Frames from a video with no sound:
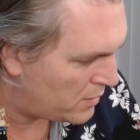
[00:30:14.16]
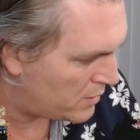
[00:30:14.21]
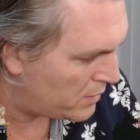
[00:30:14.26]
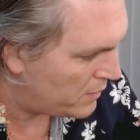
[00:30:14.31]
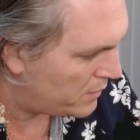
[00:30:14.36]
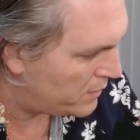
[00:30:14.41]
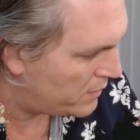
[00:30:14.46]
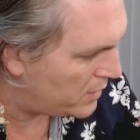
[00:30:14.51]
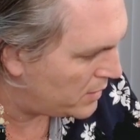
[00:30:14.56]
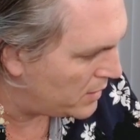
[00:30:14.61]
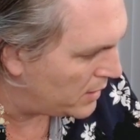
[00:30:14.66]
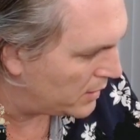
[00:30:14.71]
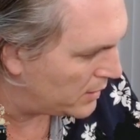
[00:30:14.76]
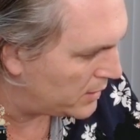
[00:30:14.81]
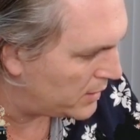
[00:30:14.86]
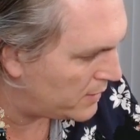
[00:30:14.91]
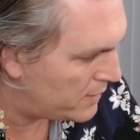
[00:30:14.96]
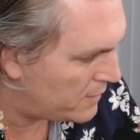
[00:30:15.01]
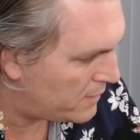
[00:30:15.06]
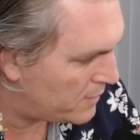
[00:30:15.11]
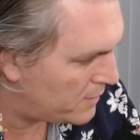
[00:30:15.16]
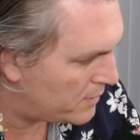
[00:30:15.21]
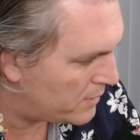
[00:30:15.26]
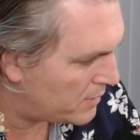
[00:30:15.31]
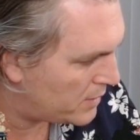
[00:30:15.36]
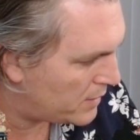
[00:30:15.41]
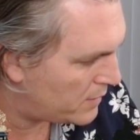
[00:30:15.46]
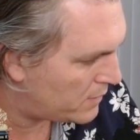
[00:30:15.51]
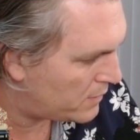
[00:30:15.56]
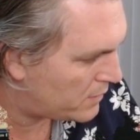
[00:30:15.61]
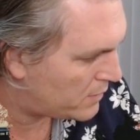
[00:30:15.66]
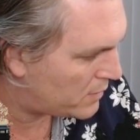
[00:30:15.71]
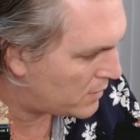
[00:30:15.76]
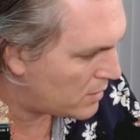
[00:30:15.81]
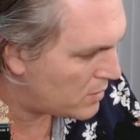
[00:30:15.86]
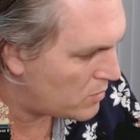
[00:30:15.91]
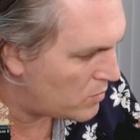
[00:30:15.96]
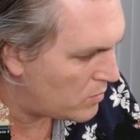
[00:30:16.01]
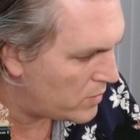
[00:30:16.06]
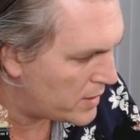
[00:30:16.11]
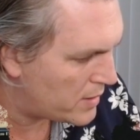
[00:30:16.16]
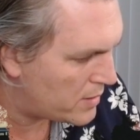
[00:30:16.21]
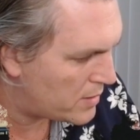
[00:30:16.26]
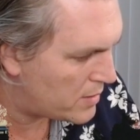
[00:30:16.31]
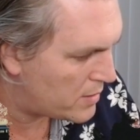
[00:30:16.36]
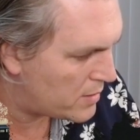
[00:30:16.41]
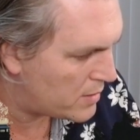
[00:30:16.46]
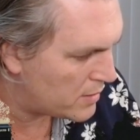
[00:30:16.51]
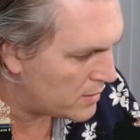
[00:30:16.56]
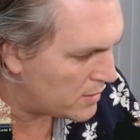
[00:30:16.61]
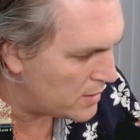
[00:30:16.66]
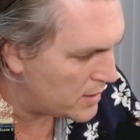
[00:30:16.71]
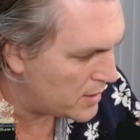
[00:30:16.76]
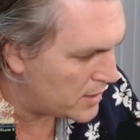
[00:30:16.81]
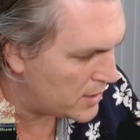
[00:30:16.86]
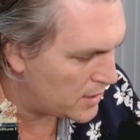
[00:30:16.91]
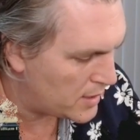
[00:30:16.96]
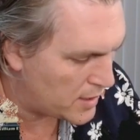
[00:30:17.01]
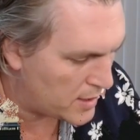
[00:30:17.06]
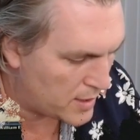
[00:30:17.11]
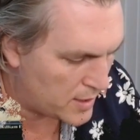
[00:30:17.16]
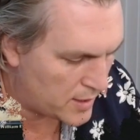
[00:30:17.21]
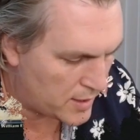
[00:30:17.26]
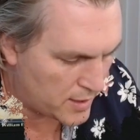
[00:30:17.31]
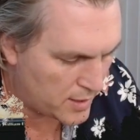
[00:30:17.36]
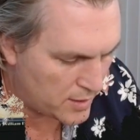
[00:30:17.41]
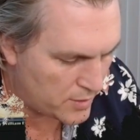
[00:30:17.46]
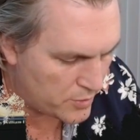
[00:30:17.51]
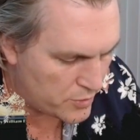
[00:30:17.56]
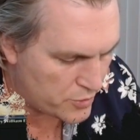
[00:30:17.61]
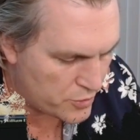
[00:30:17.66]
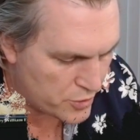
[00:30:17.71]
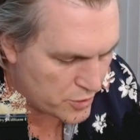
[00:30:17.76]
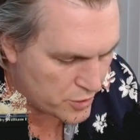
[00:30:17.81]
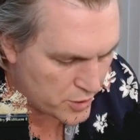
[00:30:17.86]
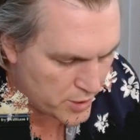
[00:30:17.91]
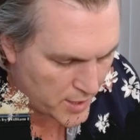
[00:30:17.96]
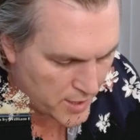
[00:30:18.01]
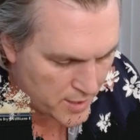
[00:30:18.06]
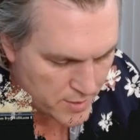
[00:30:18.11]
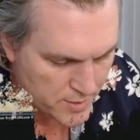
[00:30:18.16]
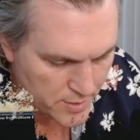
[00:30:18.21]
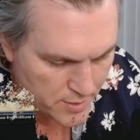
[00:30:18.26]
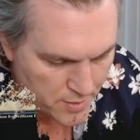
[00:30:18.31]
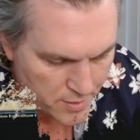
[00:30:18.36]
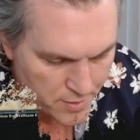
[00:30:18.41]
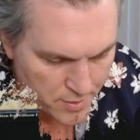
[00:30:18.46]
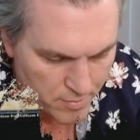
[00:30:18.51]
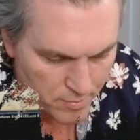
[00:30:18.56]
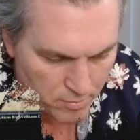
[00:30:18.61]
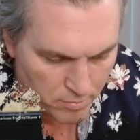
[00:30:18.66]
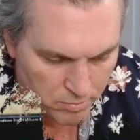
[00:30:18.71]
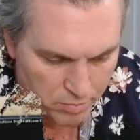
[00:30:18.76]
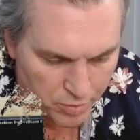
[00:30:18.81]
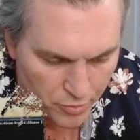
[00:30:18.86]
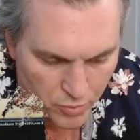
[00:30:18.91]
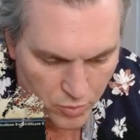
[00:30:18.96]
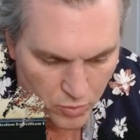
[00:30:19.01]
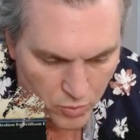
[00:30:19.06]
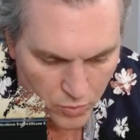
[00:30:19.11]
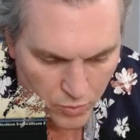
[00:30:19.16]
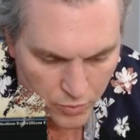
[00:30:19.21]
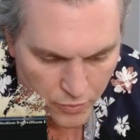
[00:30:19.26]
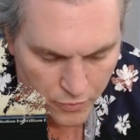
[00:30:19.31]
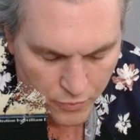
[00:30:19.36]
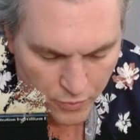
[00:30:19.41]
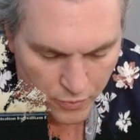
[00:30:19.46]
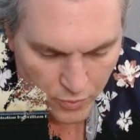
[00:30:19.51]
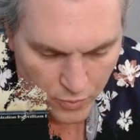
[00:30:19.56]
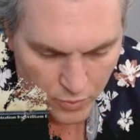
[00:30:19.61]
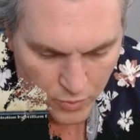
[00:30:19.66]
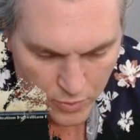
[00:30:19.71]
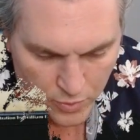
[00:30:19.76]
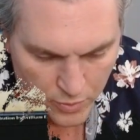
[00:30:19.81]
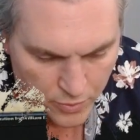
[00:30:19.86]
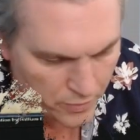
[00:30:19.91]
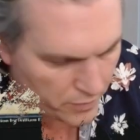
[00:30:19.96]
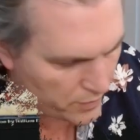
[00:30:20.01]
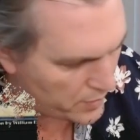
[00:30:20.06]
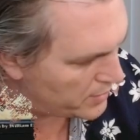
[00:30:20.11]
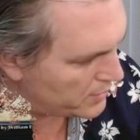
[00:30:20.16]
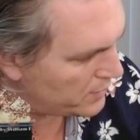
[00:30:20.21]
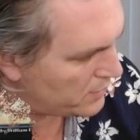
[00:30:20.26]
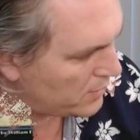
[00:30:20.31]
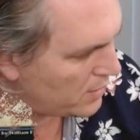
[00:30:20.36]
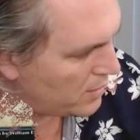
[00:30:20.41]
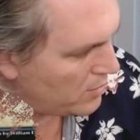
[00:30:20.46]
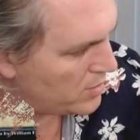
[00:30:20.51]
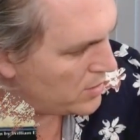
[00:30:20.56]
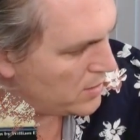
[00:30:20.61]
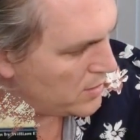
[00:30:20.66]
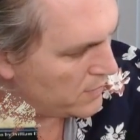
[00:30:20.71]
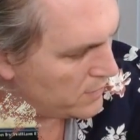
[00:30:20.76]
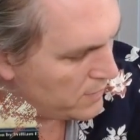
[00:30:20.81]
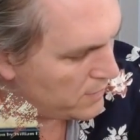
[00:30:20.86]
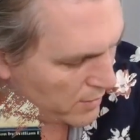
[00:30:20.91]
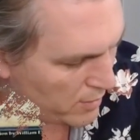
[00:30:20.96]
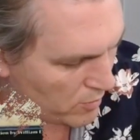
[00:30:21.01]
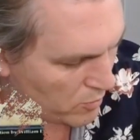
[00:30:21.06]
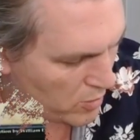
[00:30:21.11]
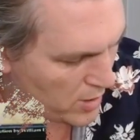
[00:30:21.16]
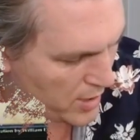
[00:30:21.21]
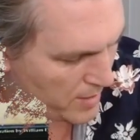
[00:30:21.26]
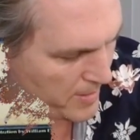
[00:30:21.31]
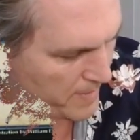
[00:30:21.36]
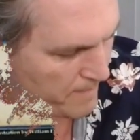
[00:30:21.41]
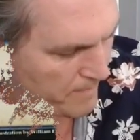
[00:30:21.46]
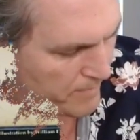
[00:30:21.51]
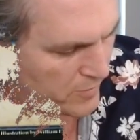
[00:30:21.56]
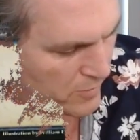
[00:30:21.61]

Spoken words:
So yeah, let's go with the Enchanted Broadsword. No, let's go with the Sacred Warhammer for